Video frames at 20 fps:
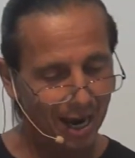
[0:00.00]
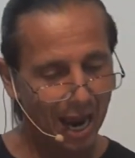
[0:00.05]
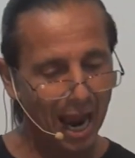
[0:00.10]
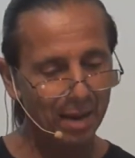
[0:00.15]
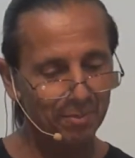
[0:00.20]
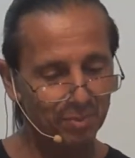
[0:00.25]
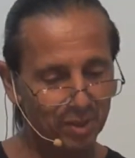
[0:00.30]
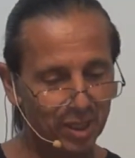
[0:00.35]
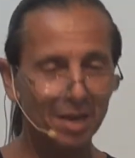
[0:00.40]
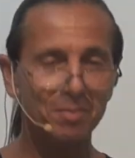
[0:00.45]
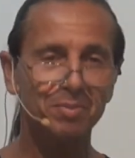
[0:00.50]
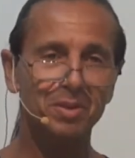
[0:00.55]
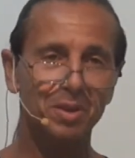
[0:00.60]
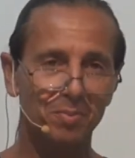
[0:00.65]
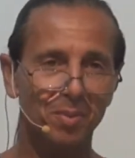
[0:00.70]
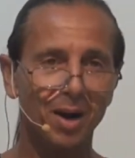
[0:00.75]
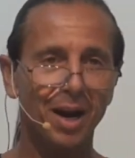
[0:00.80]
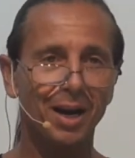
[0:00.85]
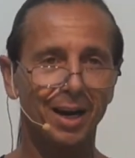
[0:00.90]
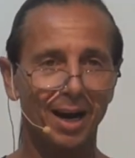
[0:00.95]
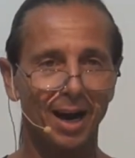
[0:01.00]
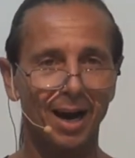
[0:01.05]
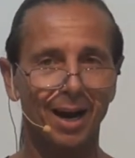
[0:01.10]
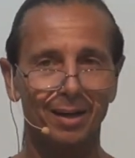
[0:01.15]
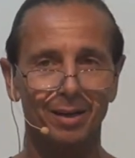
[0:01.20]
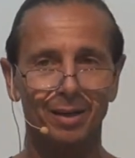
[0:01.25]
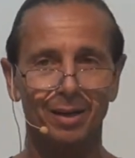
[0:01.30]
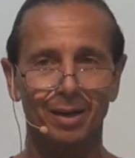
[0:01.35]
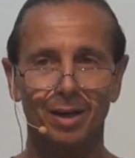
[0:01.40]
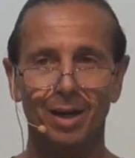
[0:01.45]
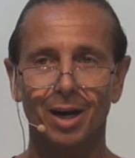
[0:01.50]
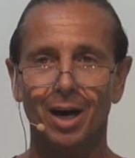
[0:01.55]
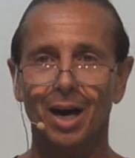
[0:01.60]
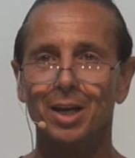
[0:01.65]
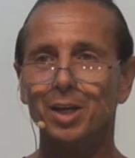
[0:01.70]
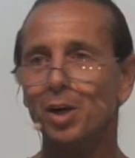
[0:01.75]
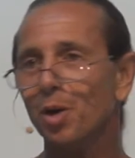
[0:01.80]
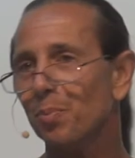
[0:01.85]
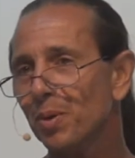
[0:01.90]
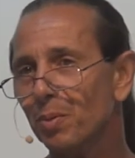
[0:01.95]
I'm tempted by God.
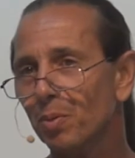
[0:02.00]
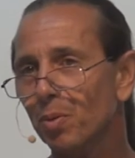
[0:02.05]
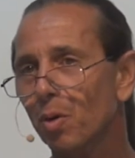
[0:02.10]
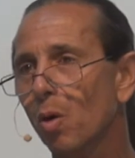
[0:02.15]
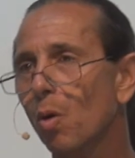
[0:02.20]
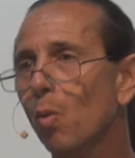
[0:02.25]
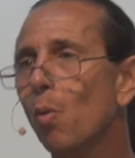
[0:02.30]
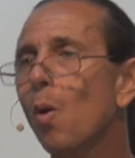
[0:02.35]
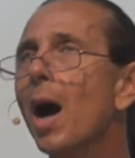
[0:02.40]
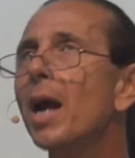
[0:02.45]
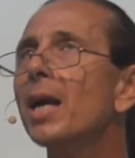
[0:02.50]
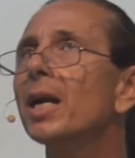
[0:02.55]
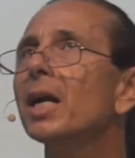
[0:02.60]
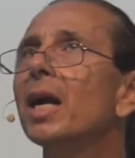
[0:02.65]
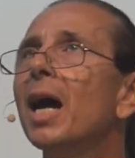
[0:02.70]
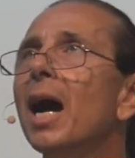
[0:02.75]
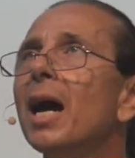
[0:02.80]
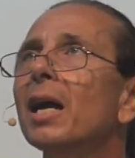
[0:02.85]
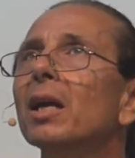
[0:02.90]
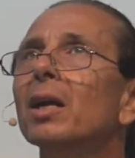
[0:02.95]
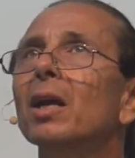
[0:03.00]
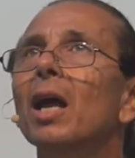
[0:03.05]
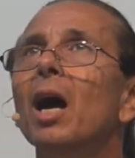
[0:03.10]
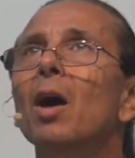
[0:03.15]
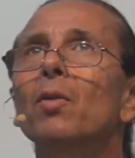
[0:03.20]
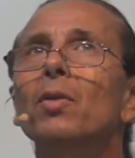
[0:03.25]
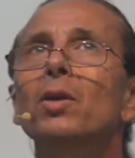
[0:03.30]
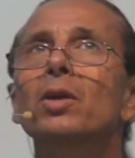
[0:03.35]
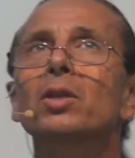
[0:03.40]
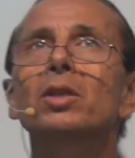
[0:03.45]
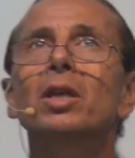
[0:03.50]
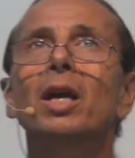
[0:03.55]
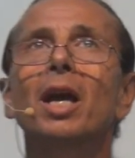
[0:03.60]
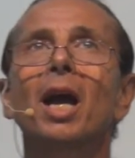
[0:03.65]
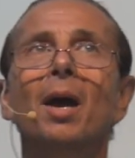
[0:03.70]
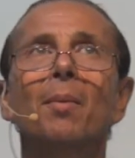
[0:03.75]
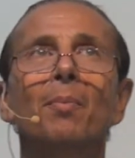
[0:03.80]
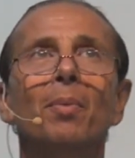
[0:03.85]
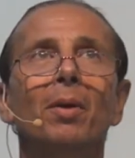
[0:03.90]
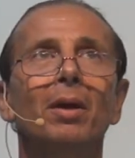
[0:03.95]
You know, people go, why did God allow this to
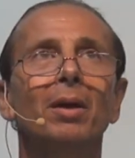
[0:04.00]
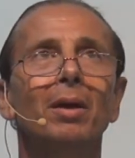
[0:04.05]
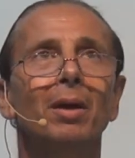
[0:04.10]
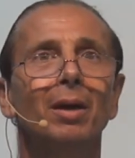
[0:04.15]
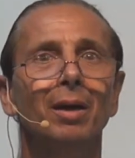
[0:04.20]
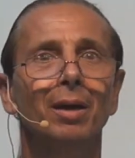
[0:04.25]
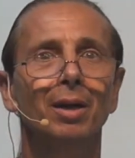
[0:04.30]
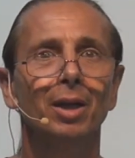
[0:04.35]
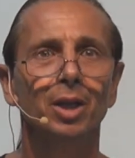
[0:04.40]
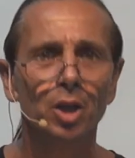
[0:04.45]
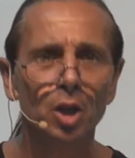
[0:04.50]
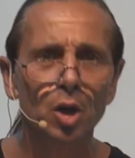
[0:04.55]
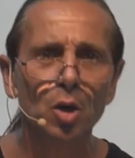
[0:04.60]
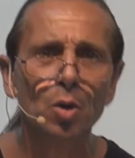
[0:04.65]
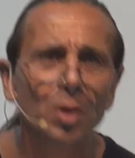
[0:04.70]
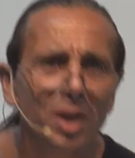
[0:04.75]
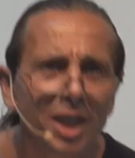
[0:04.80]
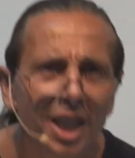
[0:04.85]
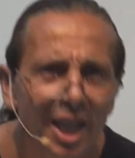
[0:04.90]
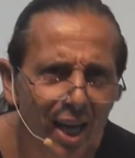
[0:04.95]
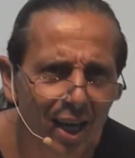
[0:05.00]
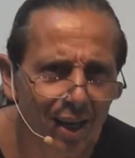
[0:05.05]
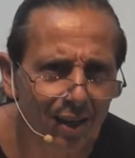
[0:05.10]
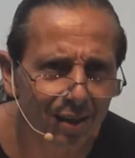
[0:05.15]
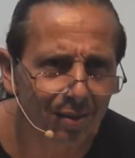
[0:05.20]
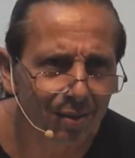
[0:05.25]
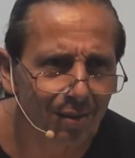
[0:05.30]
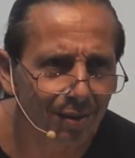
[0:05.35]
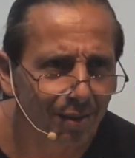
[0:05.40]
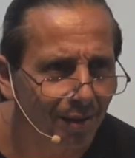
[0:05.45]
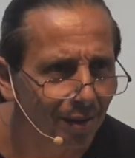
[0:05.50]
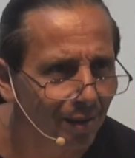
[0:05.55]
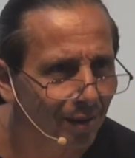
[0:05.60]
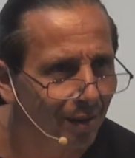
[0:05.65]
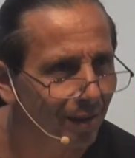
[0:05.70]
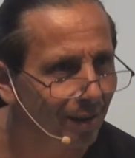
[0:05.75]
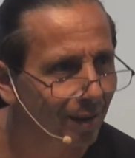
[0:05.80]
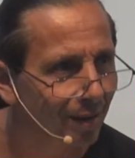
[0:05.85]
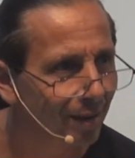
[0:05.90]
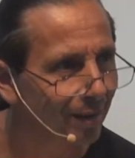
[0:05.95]
happen? You did.
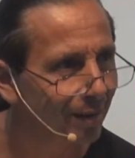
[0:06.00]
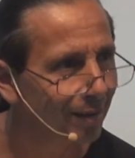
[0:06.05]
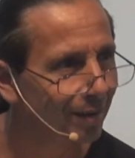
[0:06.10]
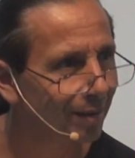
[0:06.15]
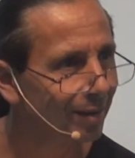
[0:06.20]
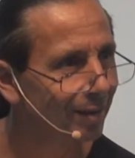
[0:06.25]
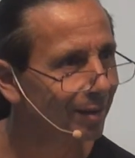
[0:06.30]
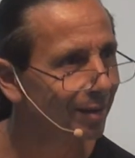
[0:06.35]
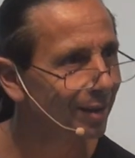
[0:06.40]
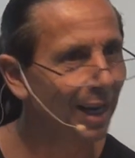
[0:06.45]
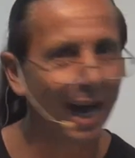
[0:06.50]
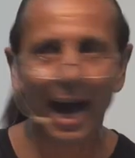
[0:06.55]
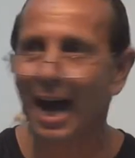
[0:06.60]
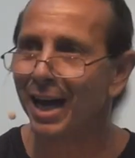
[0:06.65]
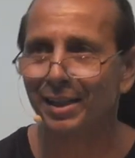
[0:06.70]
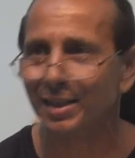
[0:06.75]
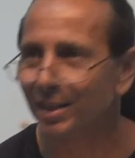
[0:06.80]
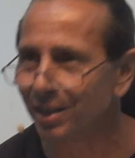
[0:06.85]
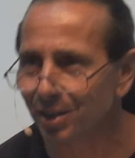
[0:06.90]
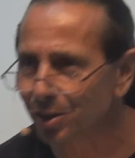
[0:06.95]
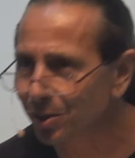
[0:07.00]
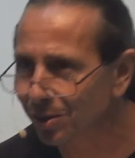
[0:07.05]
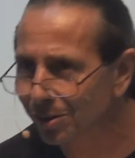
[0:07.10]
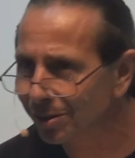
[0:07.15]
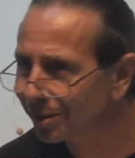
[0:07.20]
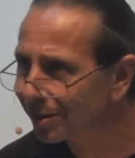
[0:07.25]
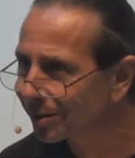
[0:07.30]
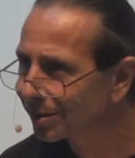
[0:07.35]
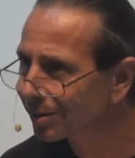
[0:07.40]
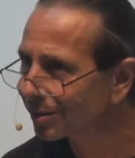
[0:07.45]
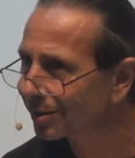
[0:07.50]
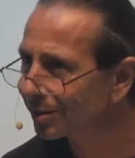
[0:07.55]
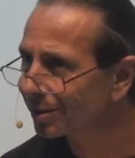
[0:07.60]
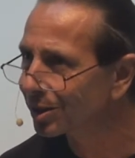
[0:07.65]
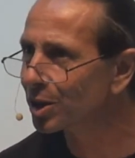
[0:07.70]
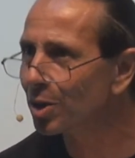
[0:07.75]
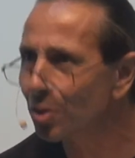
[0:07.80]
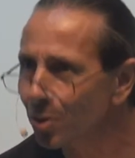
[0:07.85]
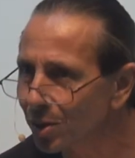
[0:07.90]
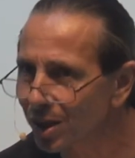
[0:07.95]
God didn't.
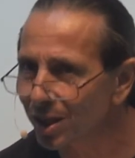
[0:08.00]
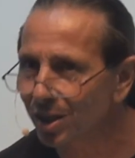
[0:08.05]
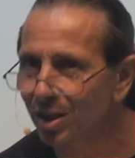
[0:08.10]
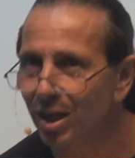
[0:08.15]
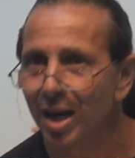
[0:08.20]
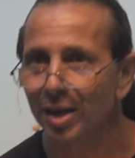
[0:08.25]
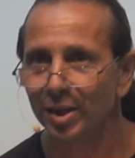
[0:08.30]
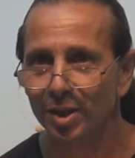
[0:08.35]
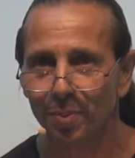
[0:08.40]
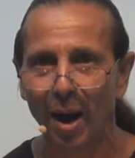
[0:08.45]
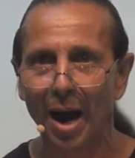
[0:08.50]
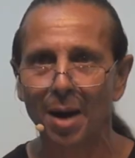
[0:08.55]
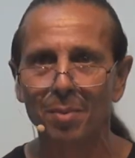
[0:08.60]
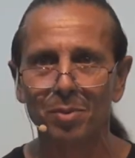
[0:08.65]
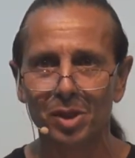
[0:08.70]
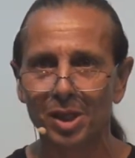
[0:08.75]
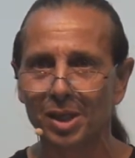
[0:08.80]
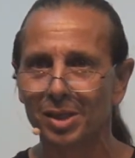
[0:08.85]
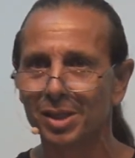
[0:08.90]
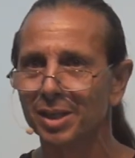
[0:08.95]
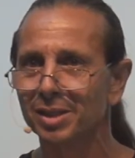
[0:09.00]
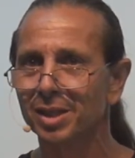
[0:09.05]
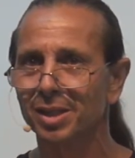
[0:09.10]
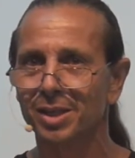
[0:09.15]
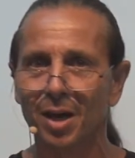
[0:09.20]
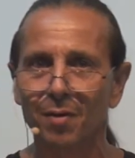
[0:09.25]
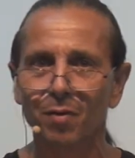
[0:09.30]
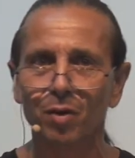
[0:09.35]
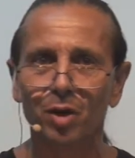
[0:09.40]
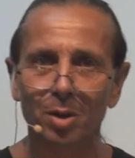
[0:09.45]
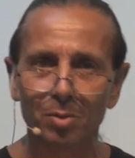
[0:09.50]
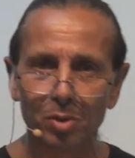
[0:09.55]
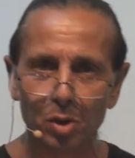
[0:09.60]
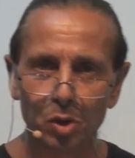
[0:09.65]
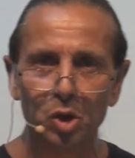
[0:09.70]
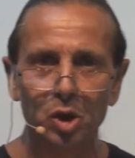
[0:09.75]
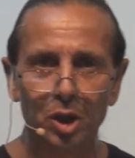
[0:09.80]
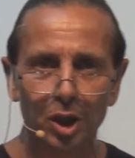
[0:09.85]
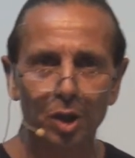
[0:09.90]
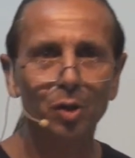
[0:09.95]
You did. The Bible says that the devil comes
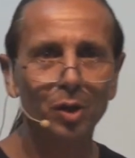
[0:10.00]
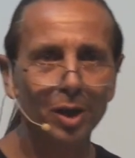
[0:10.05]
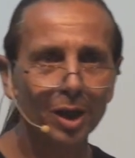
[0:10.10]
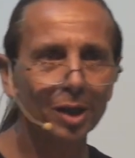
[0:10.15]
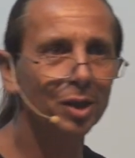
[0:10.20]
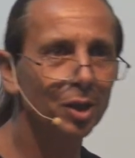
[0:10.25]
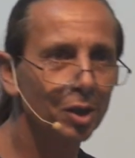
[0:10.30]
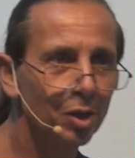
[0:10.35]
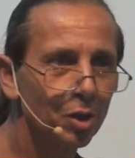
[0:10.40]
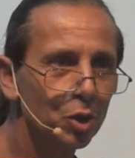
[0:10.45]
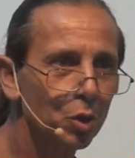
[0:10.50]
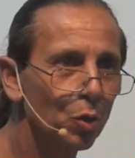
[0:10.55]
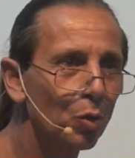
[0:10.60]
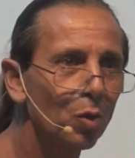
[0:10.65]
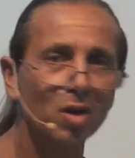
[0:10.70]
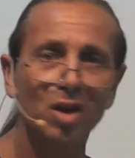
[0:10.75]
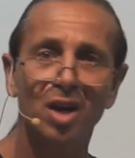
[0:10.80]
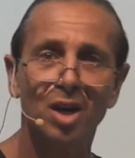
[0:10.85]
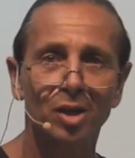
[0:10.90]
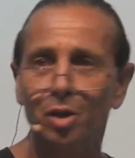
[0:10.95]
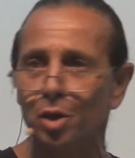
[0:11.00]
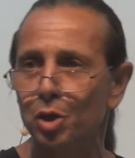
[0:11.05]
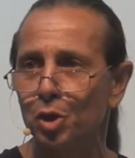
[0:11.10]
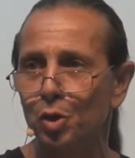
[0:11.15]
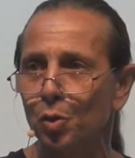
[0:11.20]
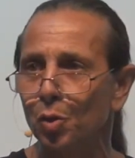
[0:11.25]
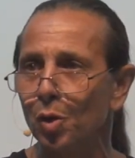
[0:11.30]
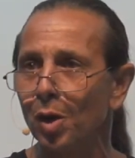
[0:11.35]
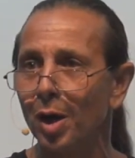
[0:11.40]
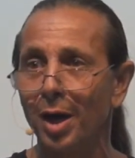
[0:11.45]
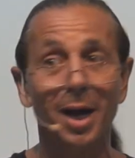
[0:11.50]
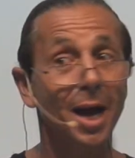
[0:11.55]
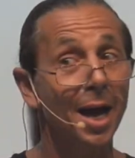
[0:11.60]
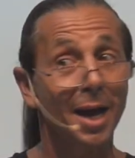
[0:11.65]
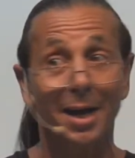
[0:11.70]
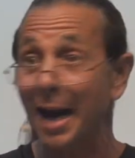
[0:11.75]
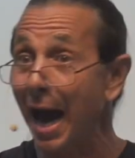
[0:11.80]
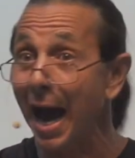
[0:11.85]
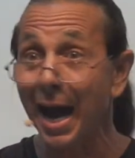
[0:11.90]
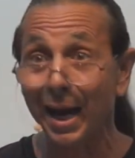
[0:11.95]
to steal, kill, and destroy,
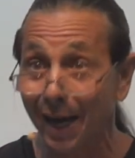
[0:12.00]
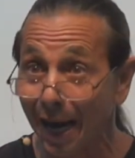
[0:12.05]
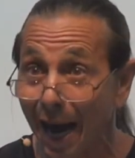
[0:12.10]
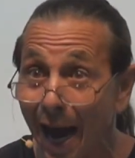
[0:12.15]
not